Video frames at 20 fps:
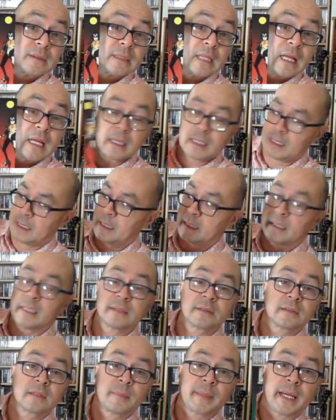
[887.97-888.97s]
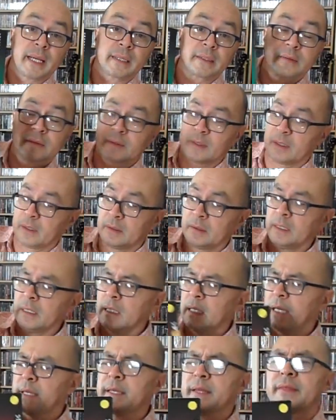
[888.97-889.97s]
And that's the back. So
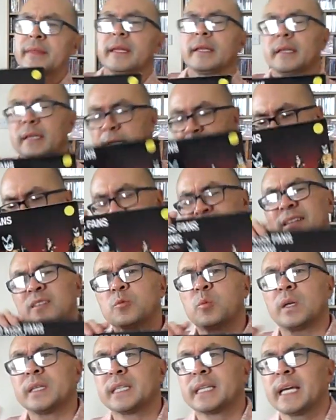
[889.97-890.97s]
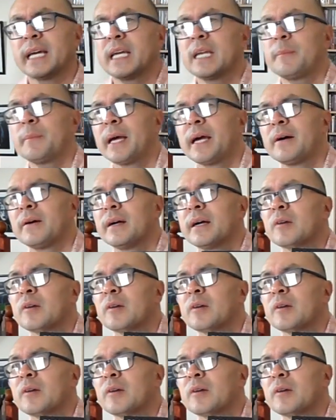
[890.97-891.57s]
I think this one came out